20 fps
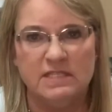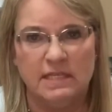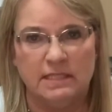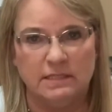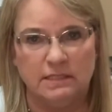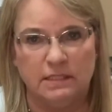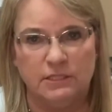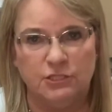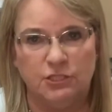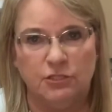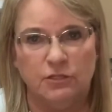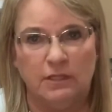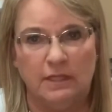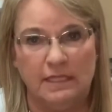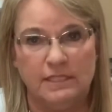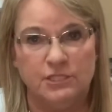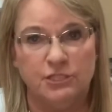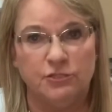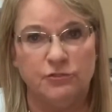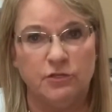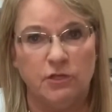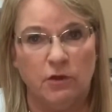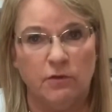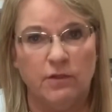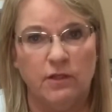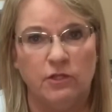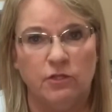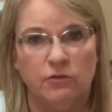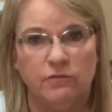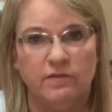That lets you know
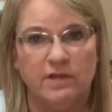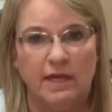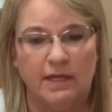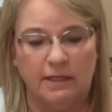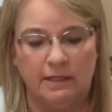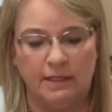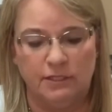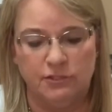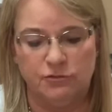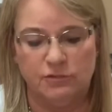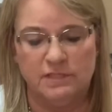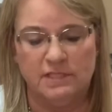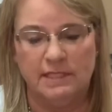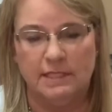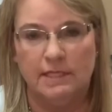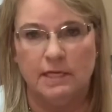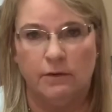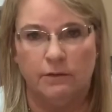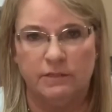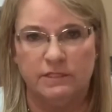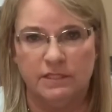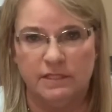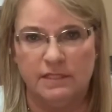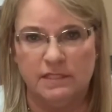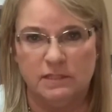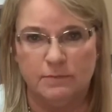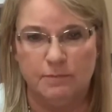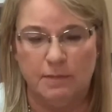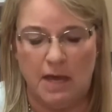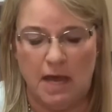that you've got electricity going to
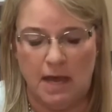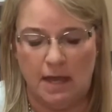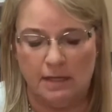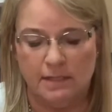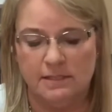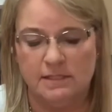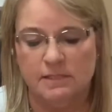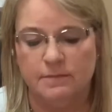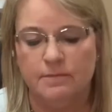this box.